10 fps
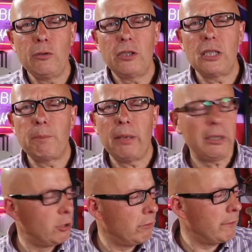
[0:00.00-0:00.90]
did the
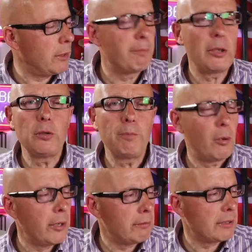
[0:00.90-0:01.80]
picture of the Blue
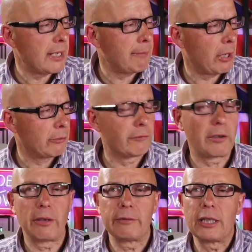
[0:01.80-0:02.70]
Boy? Where's that
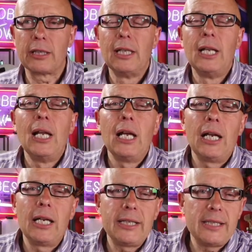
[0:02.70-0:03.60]
microphone over
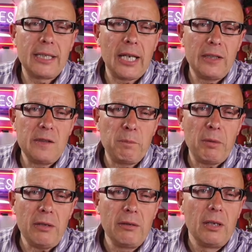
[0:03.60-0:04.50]
there? Is it
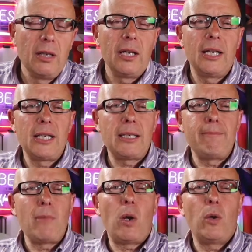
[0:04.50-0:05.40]
Gainsborough?
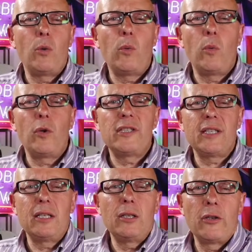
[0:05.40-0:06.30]
Or was
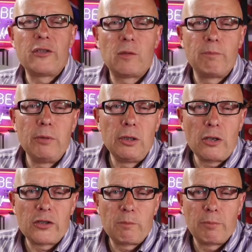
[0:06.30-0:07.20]
it
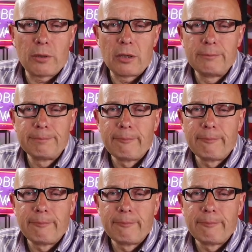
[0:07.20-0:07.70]
Losborough?